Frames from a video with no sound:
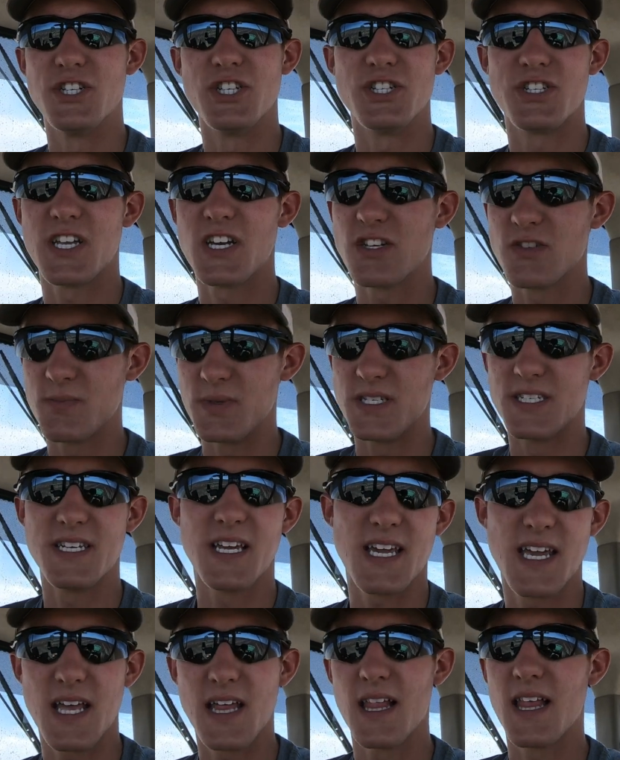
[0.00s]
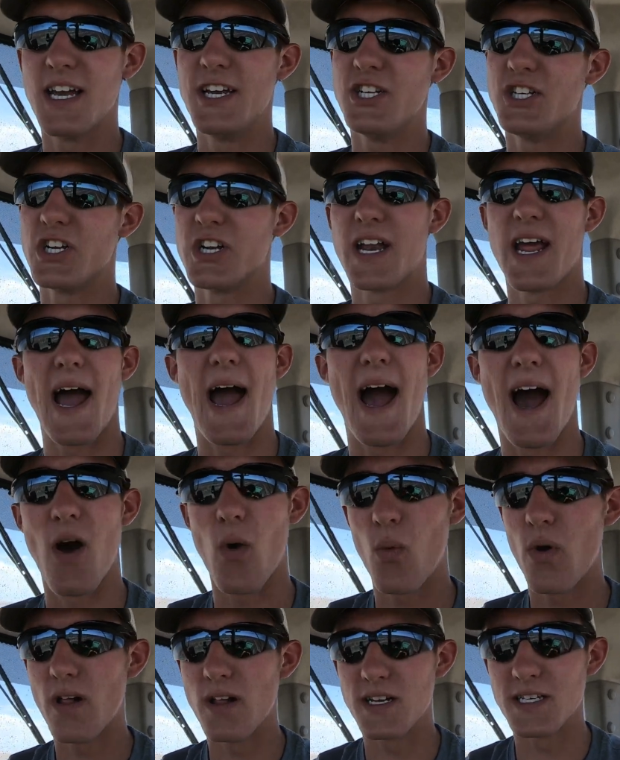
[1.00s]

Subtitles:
just tells me singulation, how well